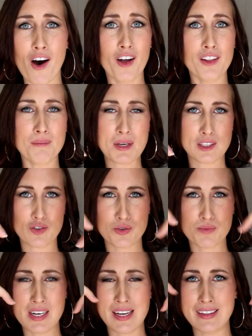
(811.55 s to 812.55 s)
all of my
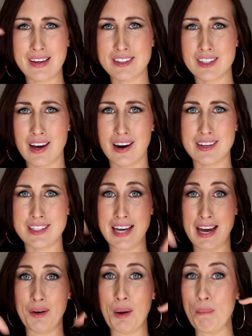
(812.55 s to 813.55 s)
social media links are
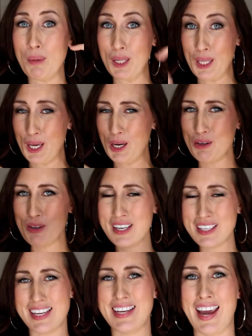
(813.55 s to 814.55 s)
down
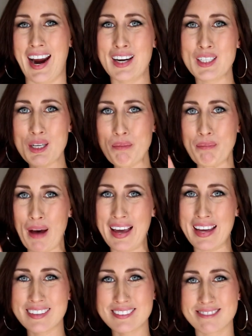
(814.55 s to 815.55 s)
below. Take care,
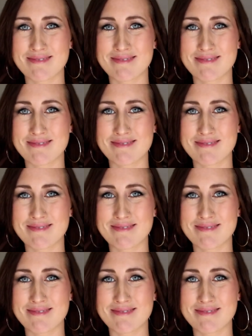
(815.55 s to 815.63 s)
bye.